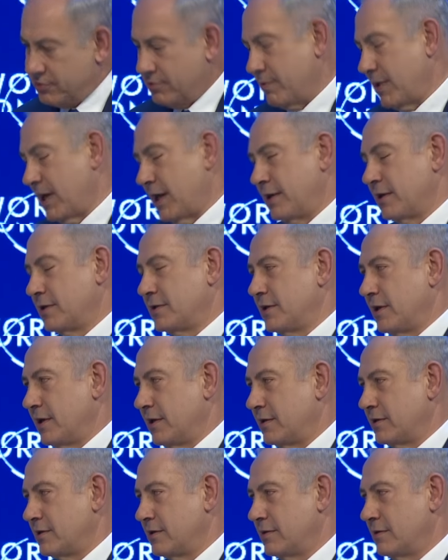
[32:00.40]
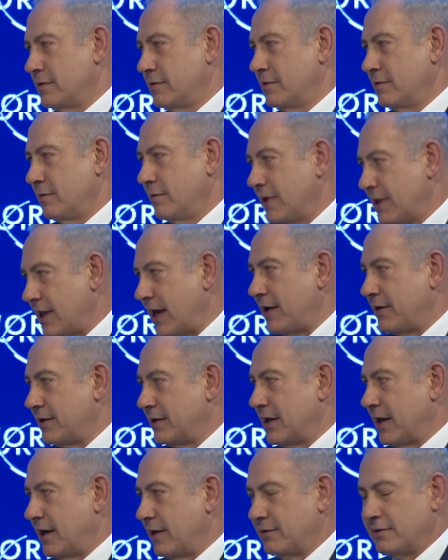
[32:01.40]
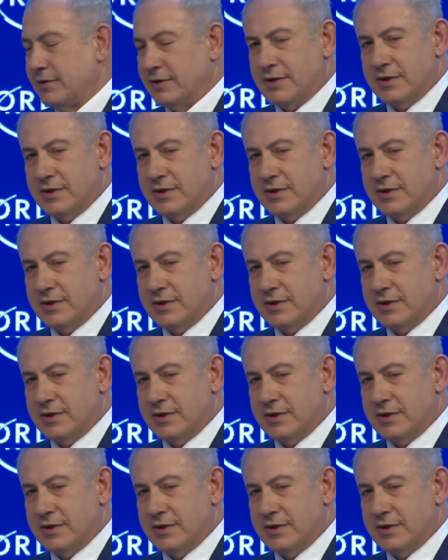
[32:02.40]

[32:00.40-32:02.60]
dramatic change, without a doubt,